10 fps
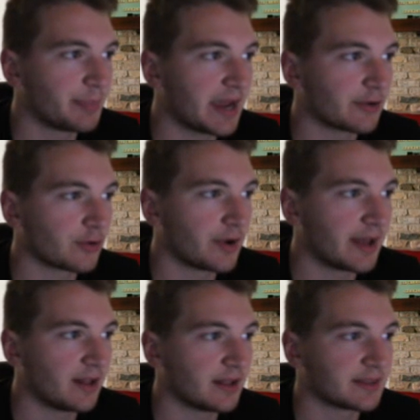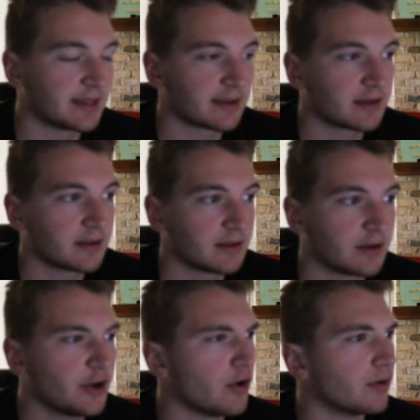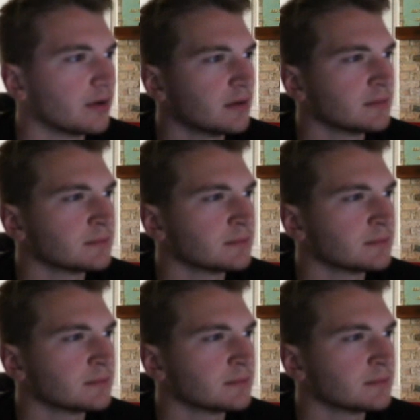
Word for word: Battle Royale, I think. Or no,